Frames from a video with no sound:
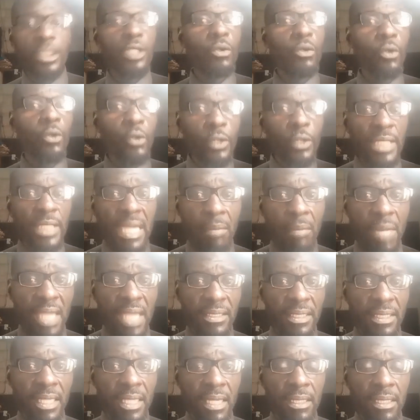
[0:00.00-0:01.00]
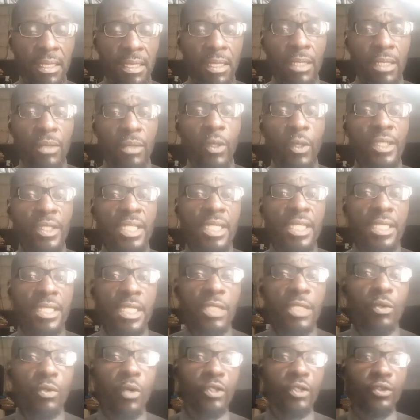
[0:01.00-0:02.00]
on the colonial master, what
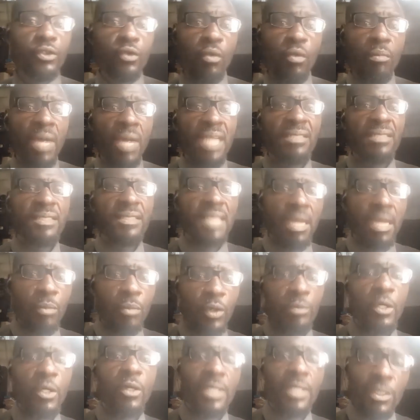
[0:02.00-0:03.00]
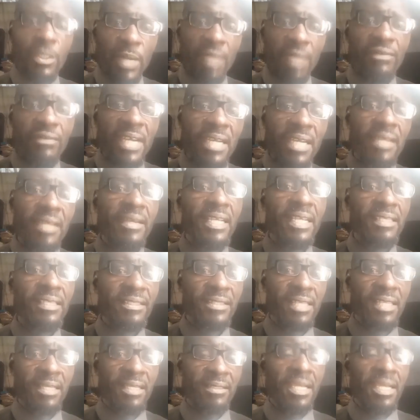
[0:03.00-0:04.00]
they did was to mount Sambo because they were very
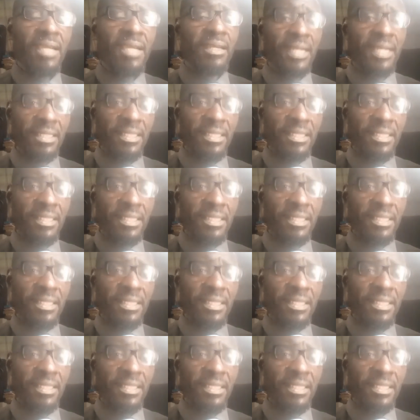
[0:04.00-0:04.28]
resistant.